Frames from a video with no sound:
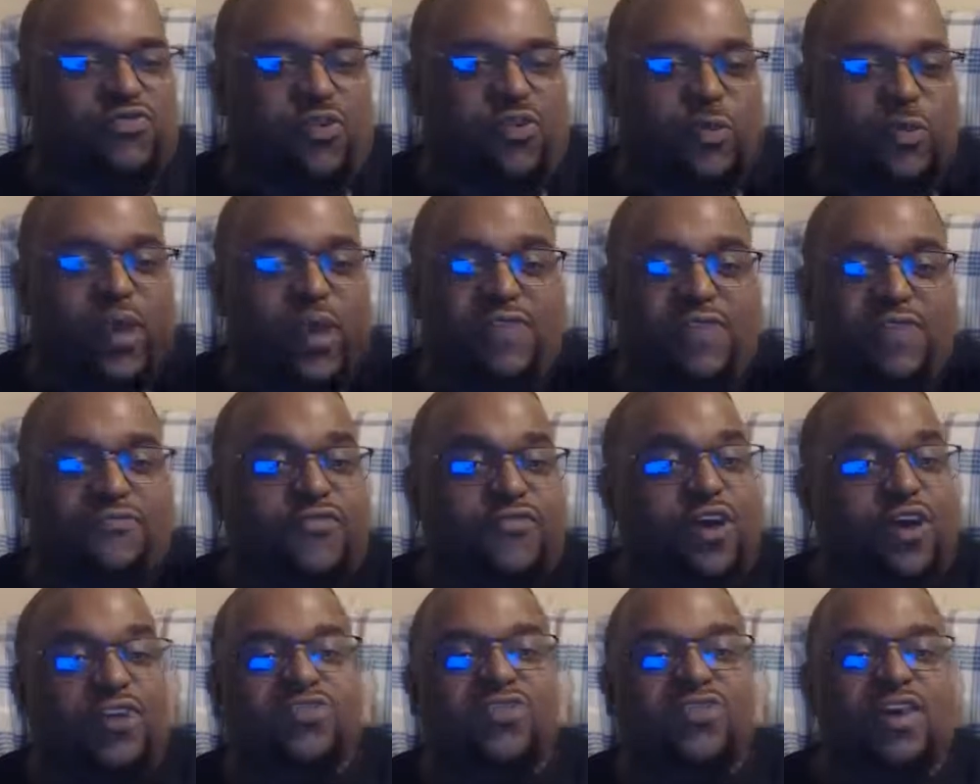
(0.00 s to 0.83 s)
when he
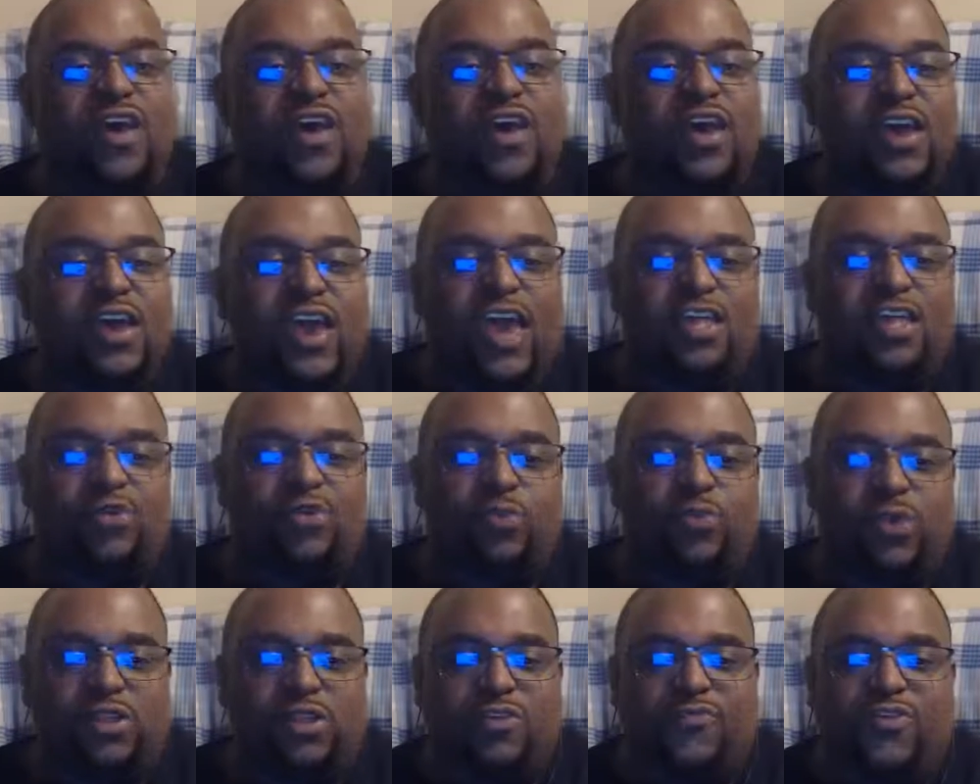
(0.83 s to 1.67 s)
first came to
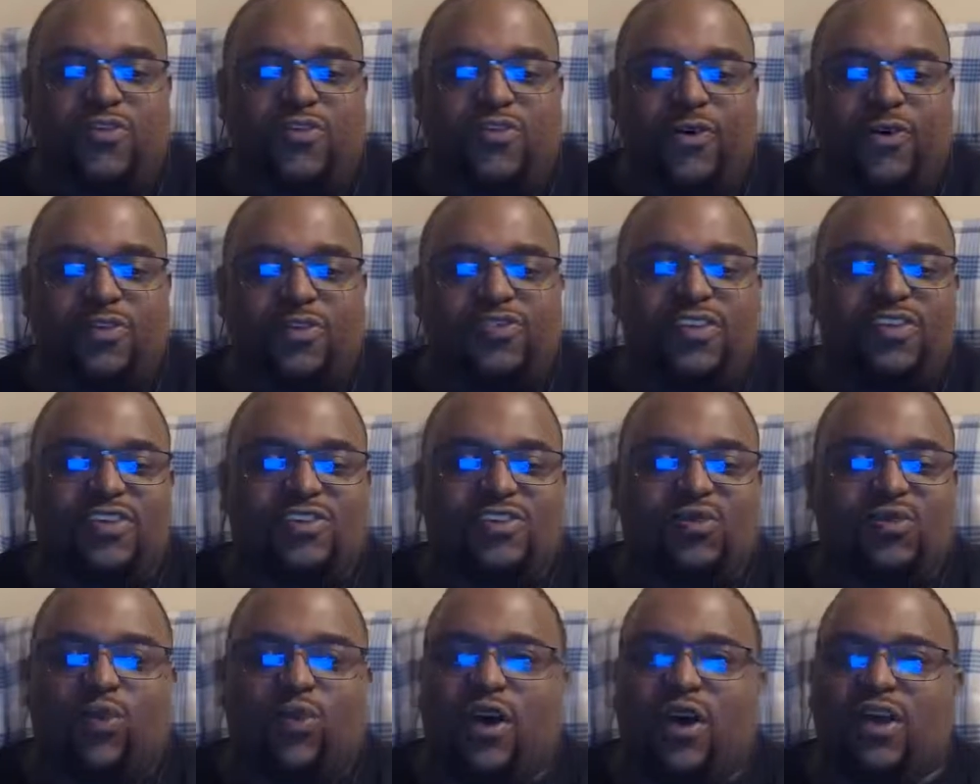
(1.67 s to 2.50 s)
Winterfell in
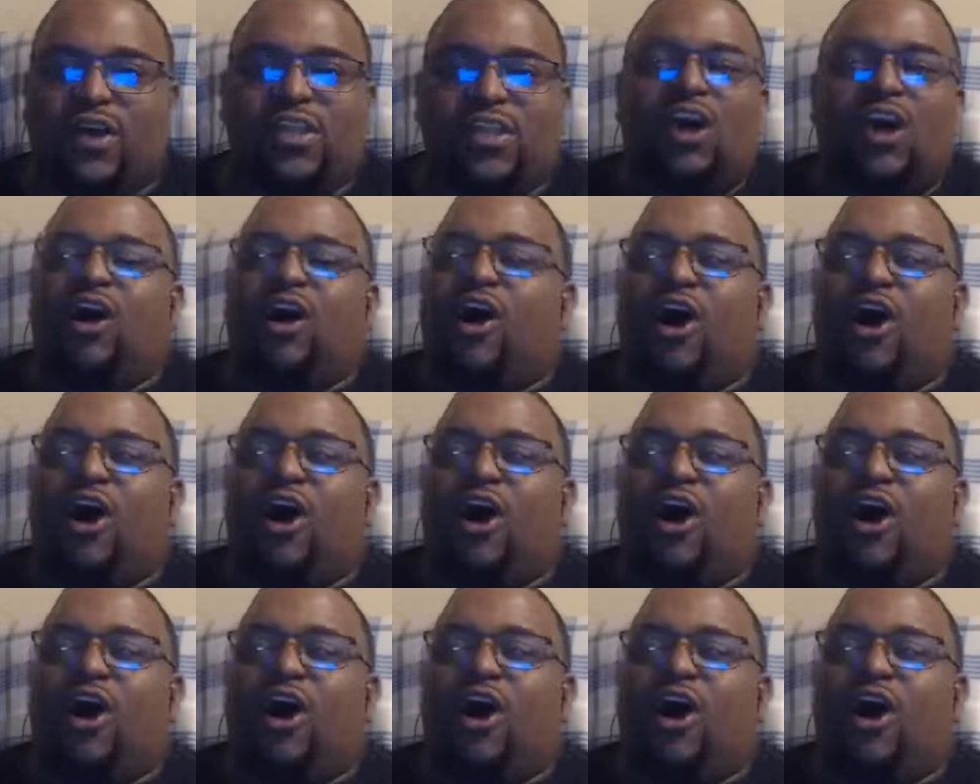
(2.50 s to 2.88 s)
season 1.